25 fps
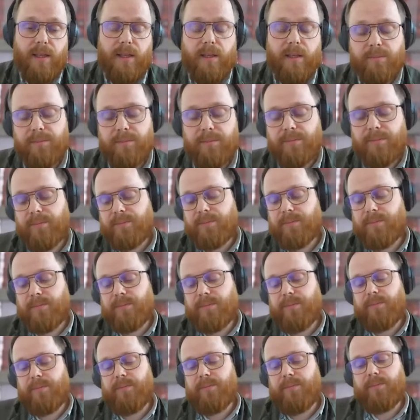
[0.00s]

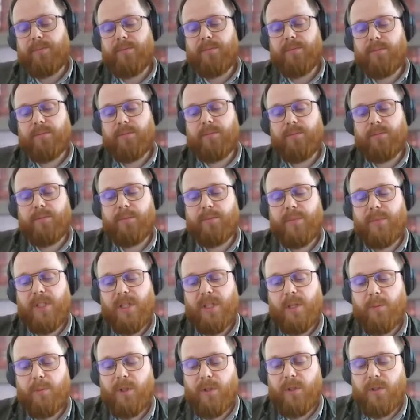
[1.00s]
But
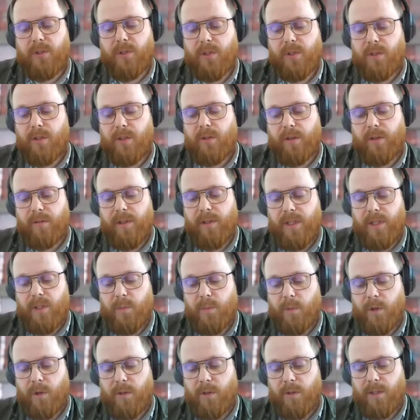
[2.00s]
similar to a lot of
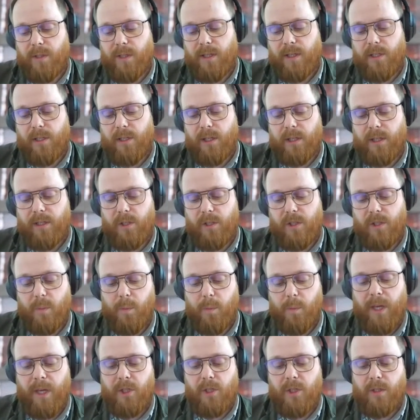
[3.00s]
these models I
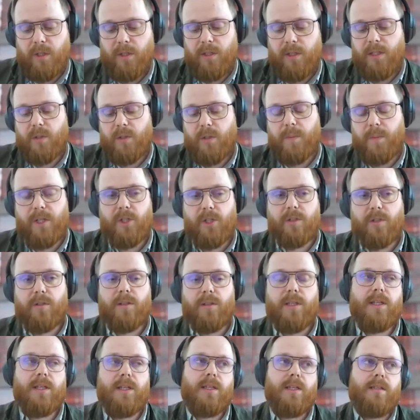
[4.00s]
just mentioned,
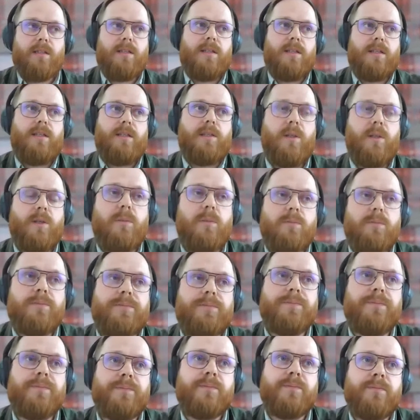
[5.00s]
especially
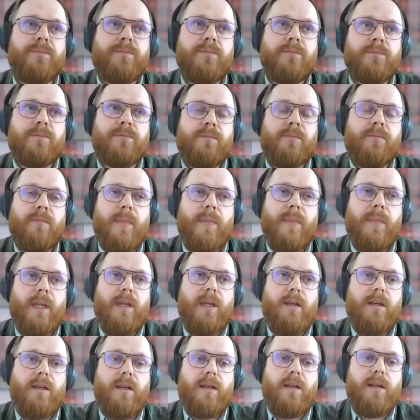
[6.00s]
the
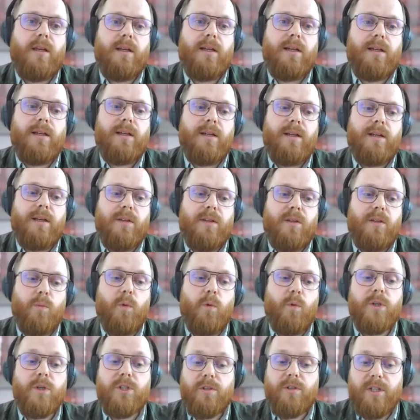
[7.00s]

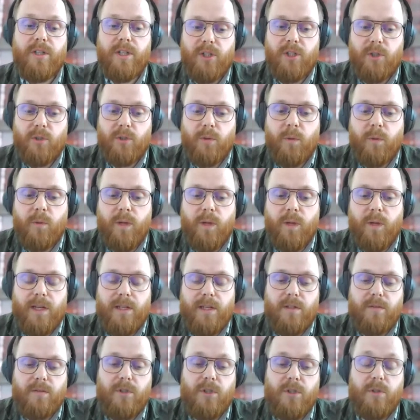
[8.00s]
more traditional
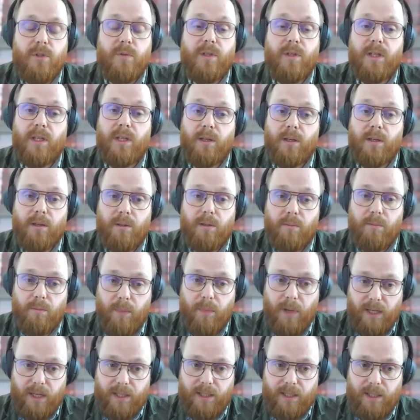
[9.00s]
ways of doing
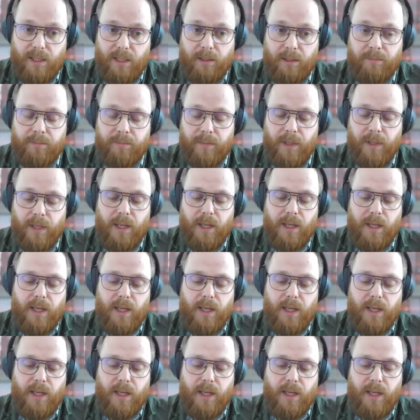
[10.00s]
masking,